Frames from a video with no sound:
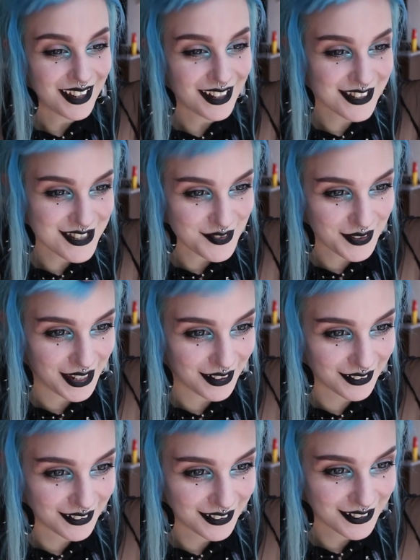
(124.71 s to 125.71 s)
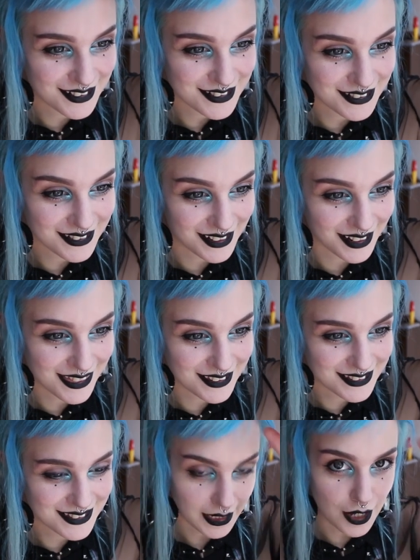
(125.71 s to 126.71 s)
under some hair, just like
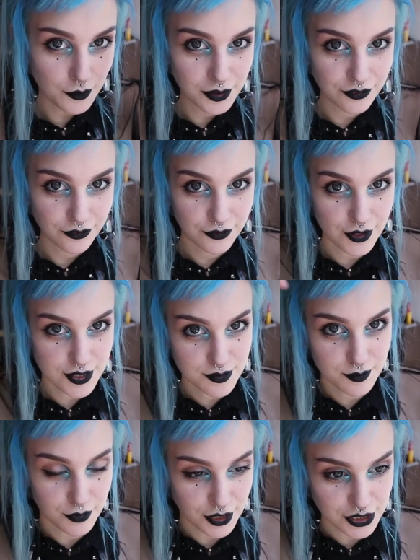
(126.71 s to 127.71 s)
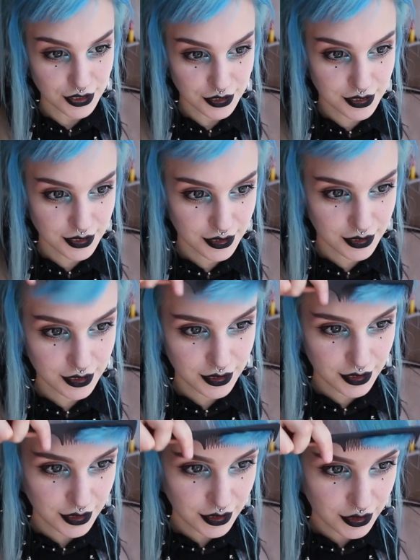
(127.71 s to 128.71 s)
this. I will first brush it
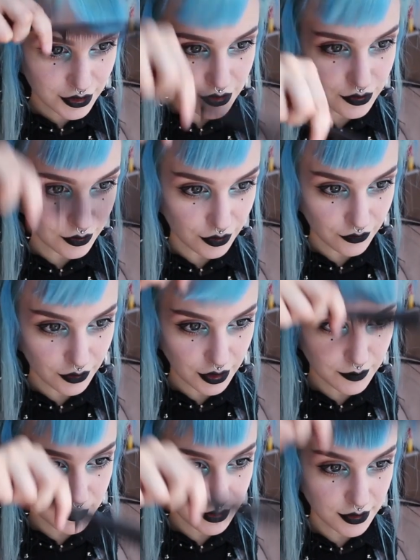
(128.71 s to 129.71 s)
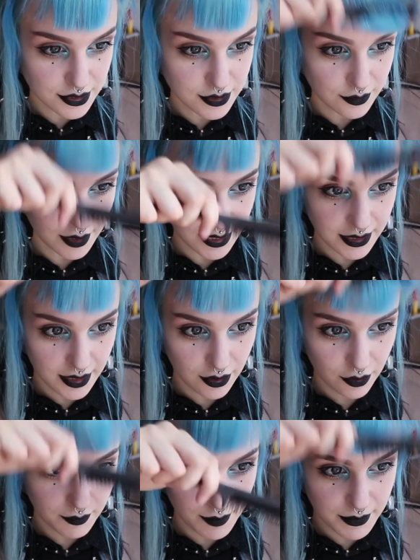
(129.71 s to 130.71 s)
to the front because right
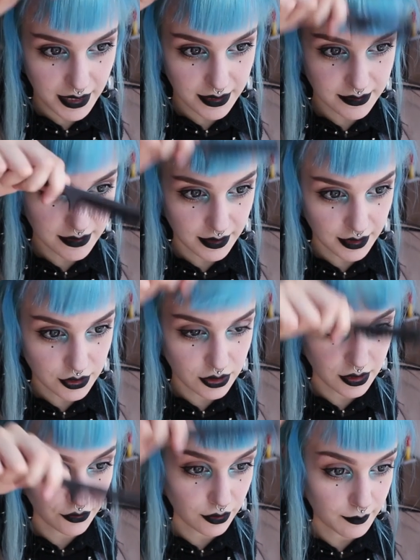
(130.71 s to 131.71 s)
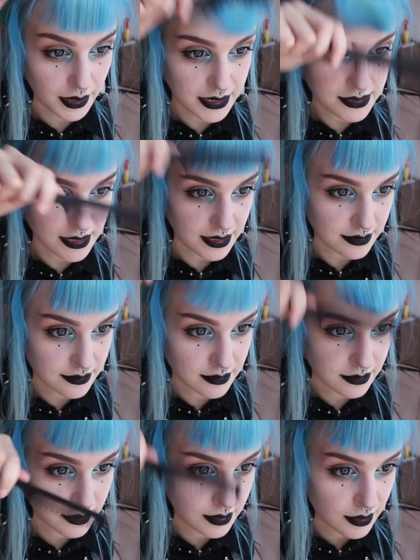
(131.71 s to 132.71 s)
now my bangs are actually, for my taste,
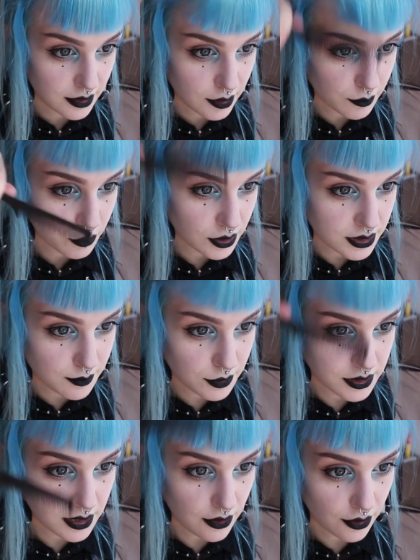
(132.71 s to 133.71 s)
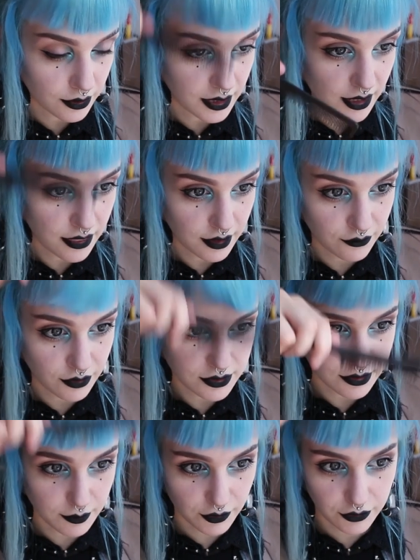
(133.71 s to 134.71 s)
pretty long, and I think for
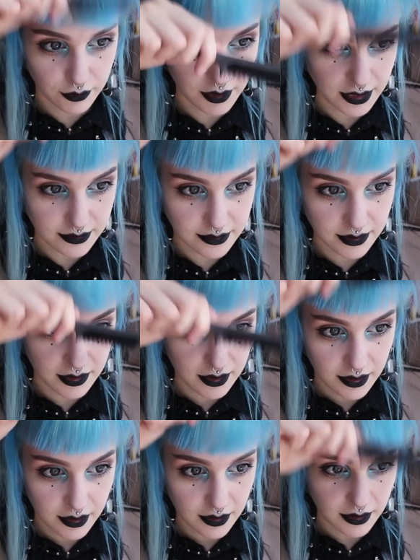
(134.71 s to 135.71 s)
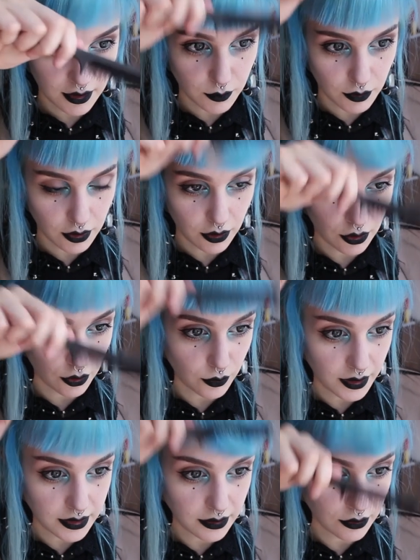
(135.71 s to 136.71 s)
some of you guys they will
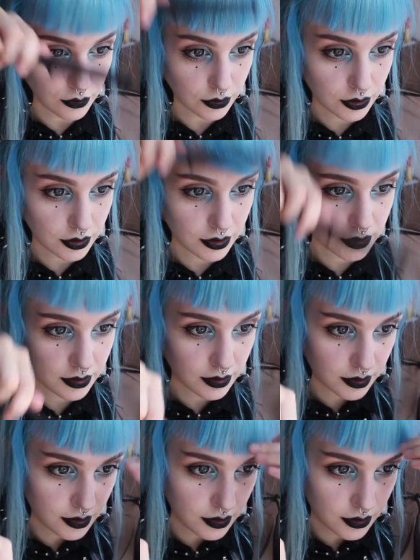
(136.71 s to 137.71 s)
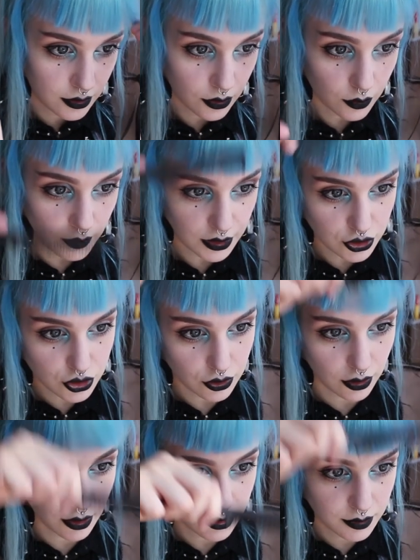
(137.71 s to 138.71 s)
already look quite
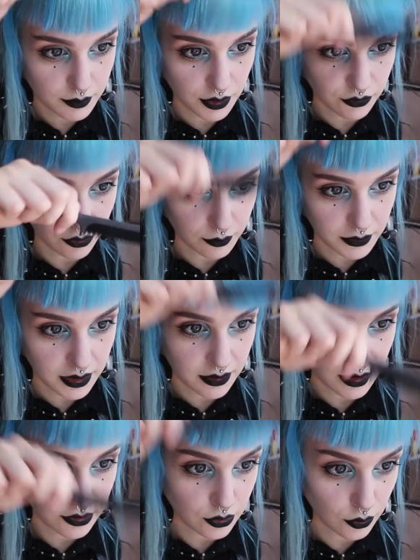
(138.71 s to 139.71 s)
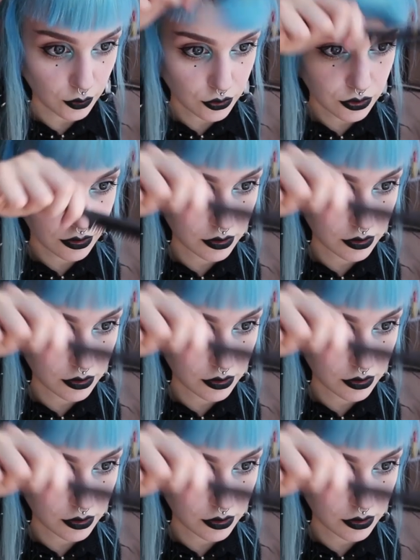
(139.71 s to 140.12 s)
short, but for me they don't,